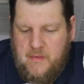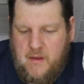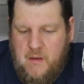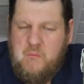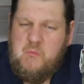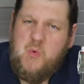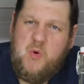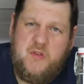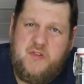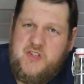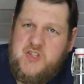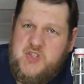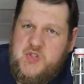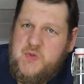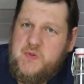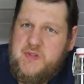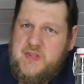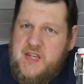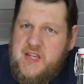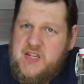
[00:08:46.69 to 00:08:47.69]
more the
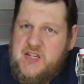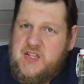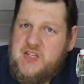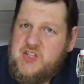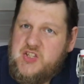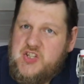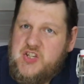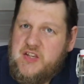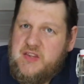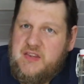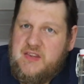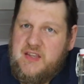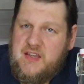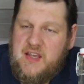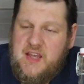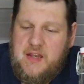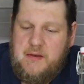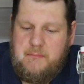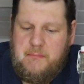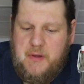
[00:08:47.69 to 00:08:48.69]
juice than just the
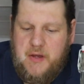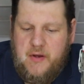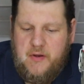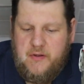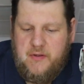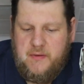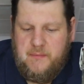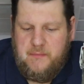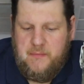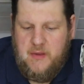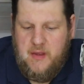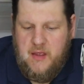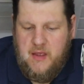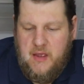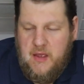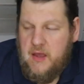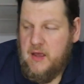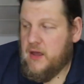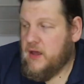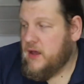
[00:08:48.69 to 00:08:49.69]
canned pears.
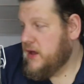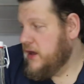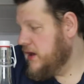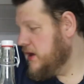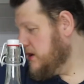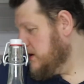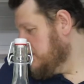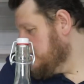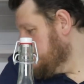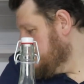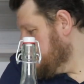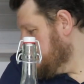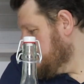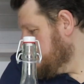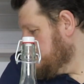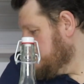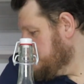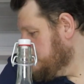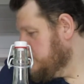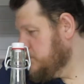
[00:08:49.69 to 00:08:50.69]

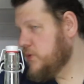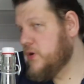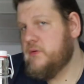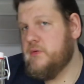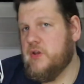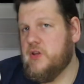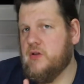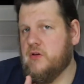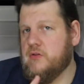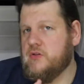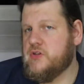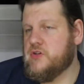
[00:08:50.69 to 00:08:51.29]
What we don't